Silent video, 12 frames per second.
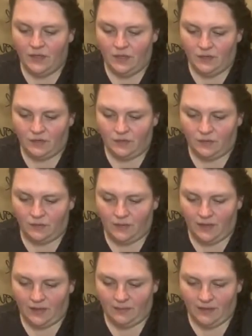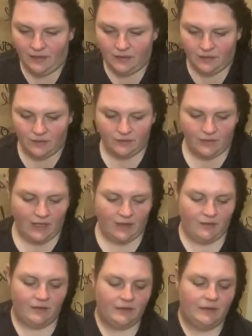So what I'm gonna do
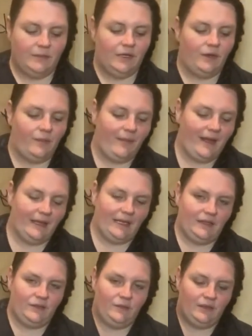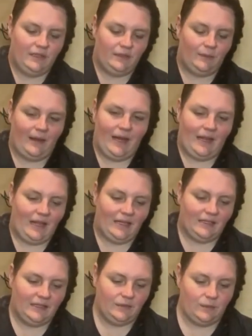now is I'm gonna go back and do it this way. I like
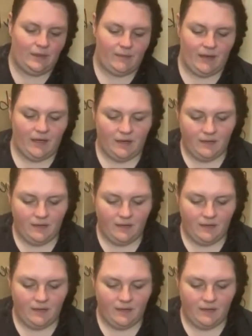this way better.